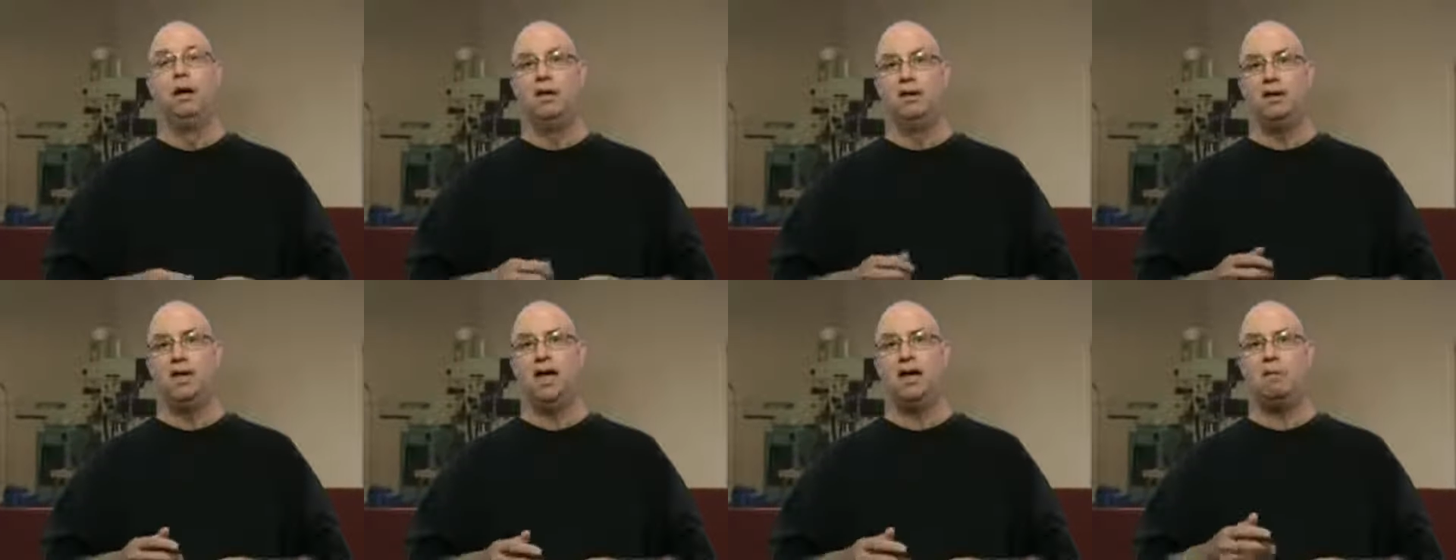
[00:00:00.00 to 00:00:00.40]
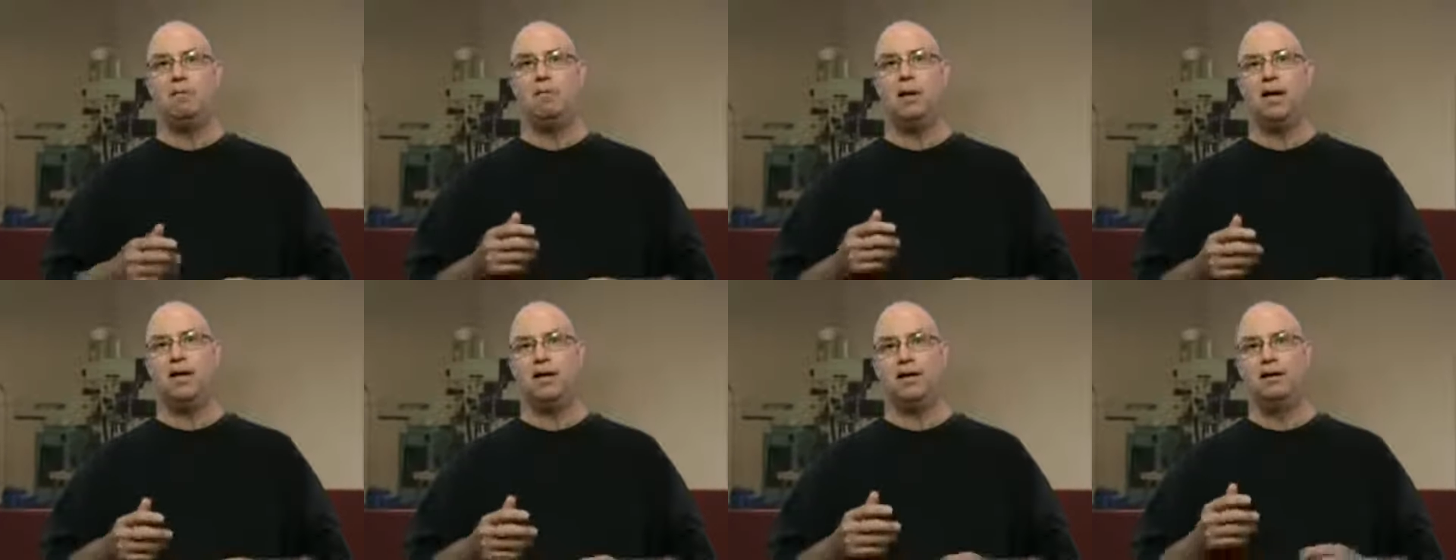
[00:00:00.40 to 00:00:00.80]
And that
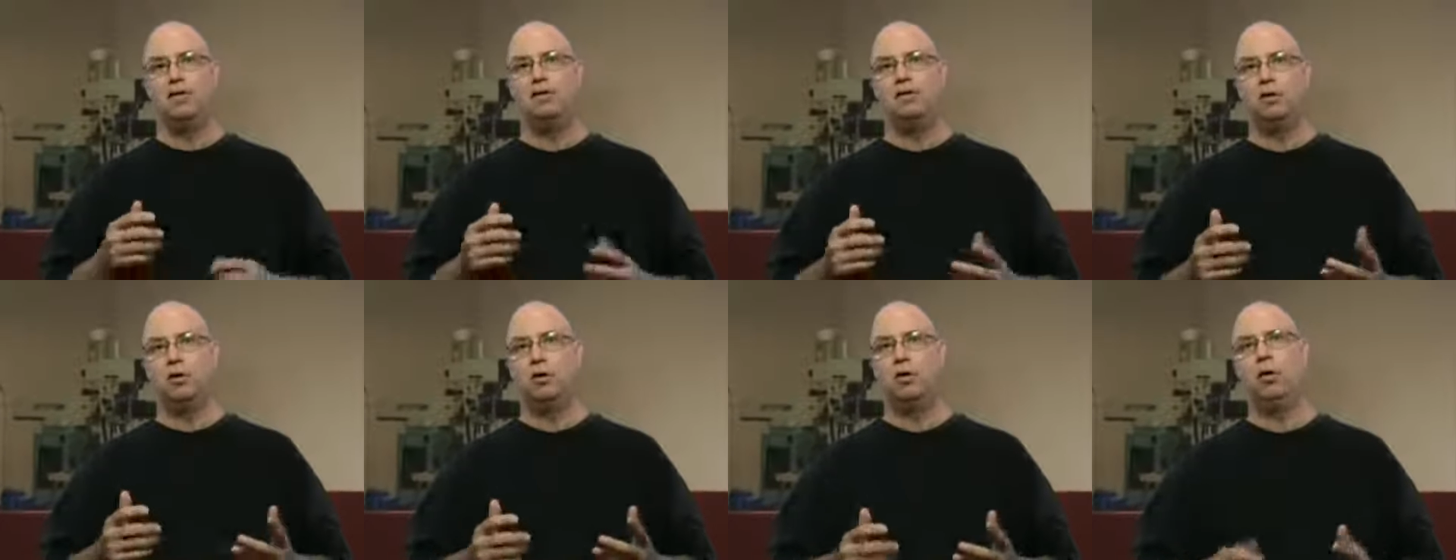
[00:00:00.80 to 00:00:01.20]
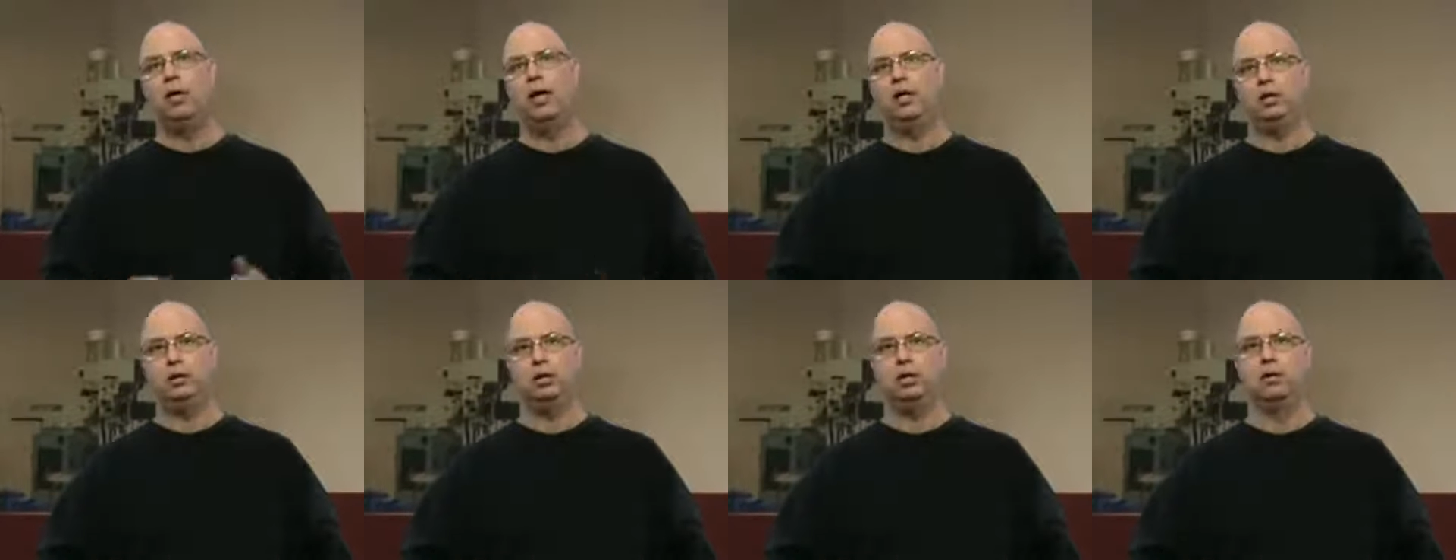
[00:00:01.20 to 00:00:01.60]
beckons the
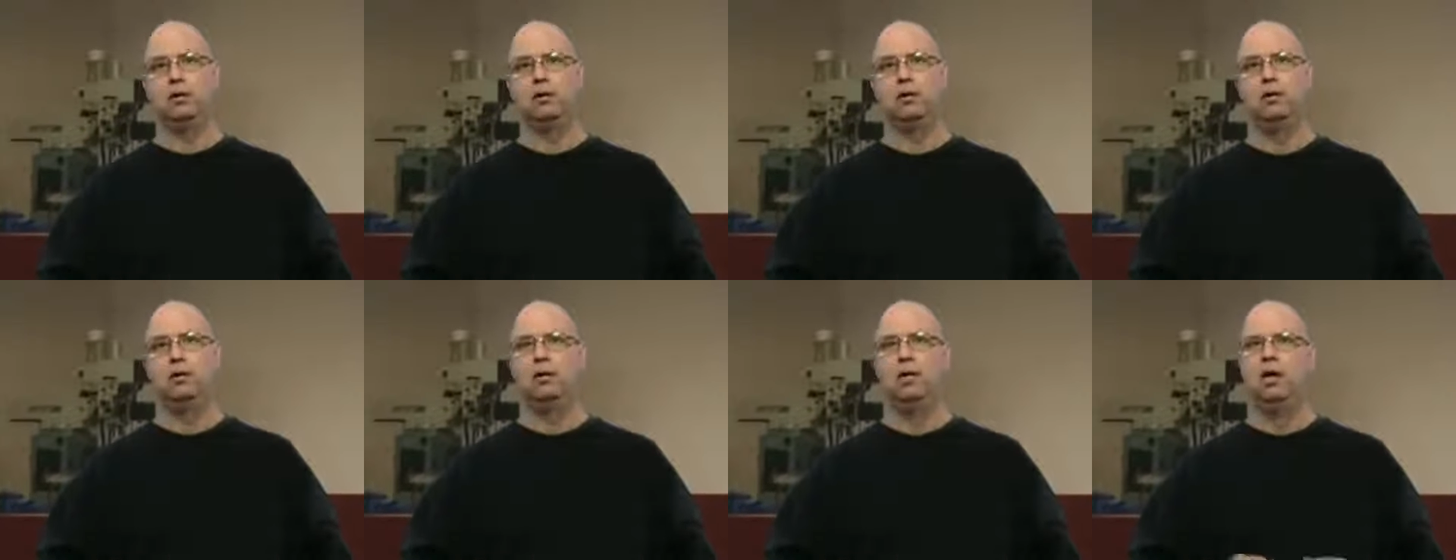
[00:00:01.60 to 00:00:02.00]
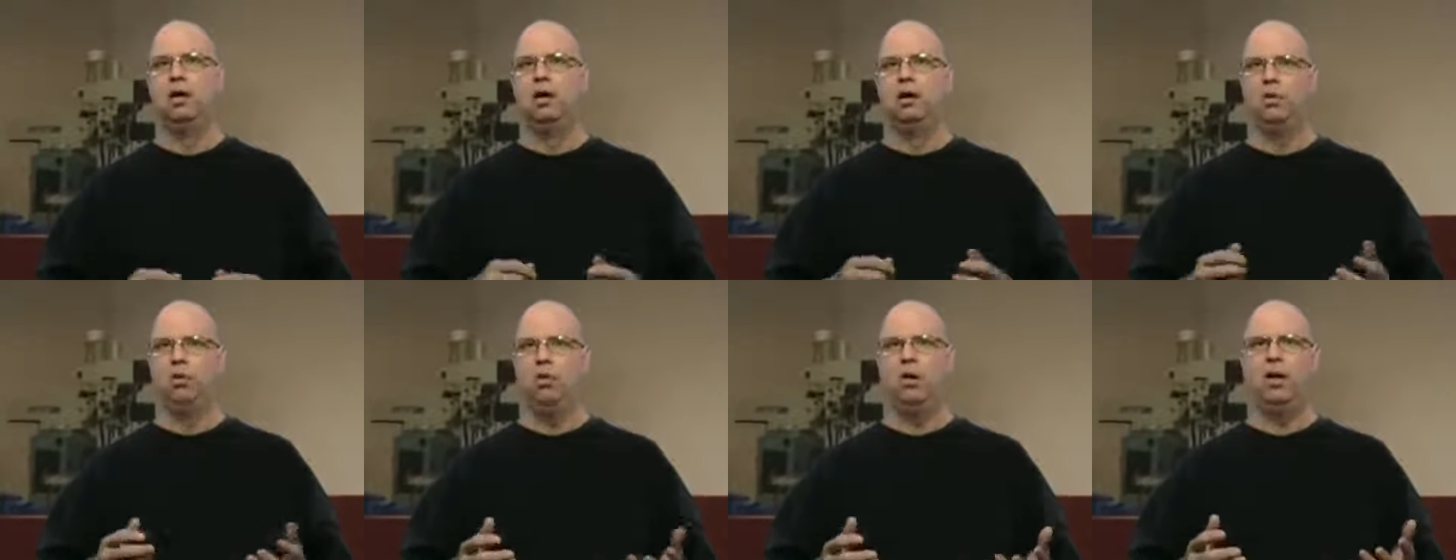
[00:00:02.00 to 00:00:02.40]
question,
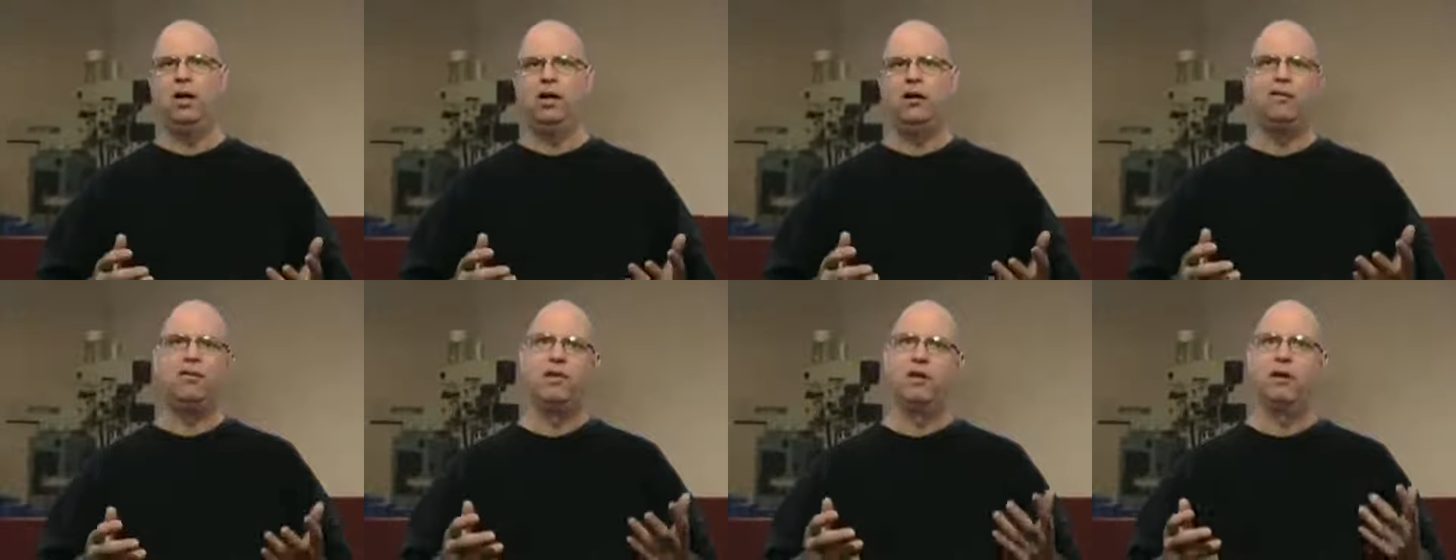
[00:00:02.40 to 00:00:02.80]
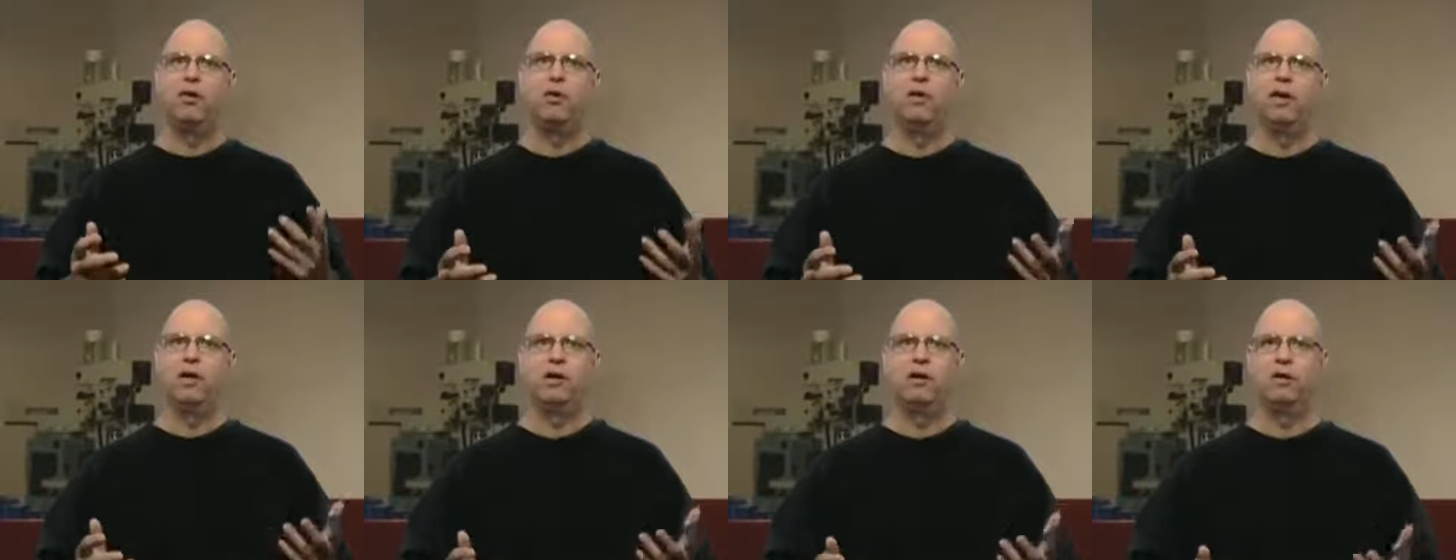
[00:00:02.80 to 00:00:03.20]
what is the
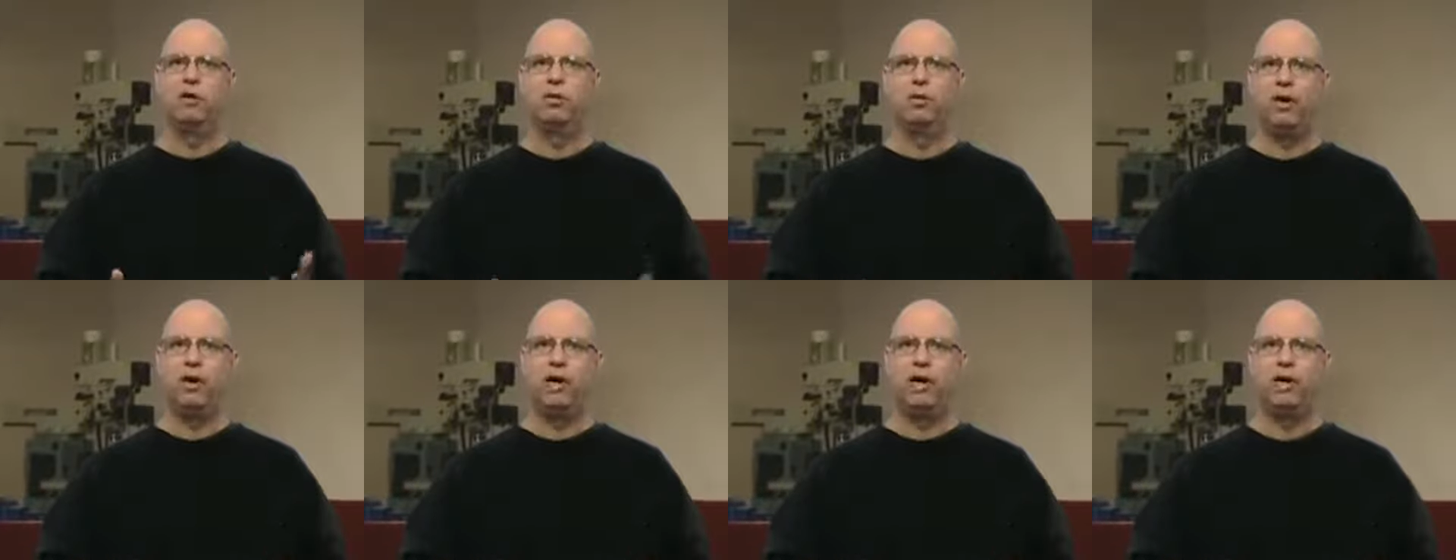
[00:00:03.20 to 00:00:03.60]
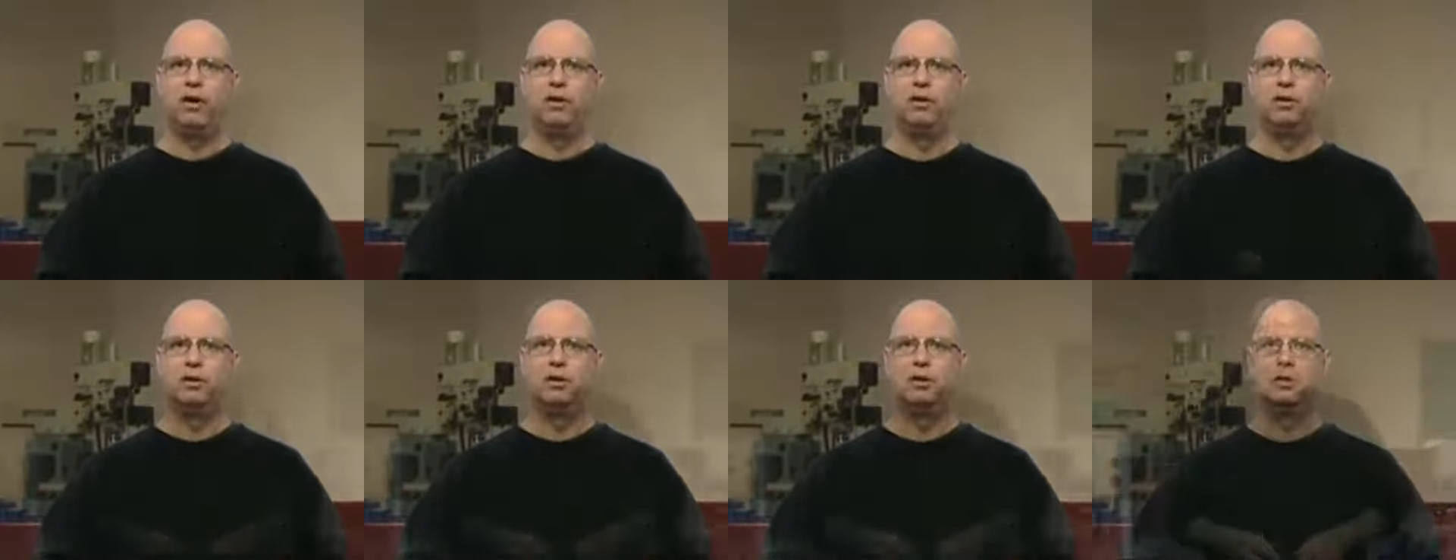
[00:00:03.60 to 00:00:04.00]
critical
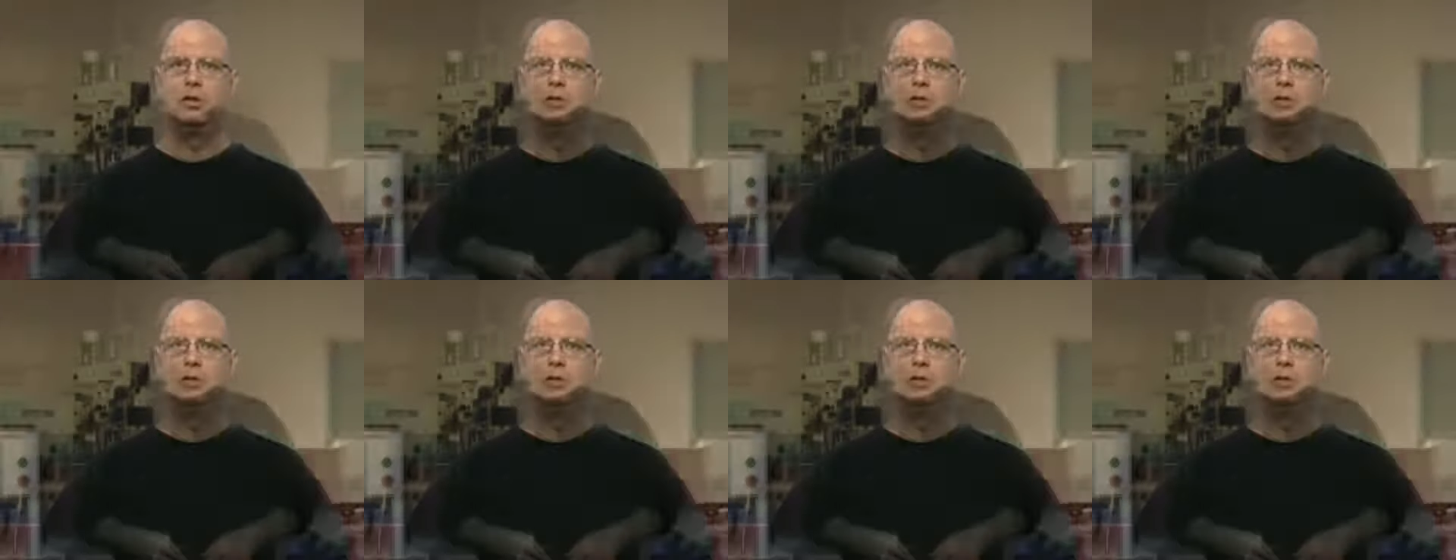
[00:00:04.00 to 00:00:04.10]
range?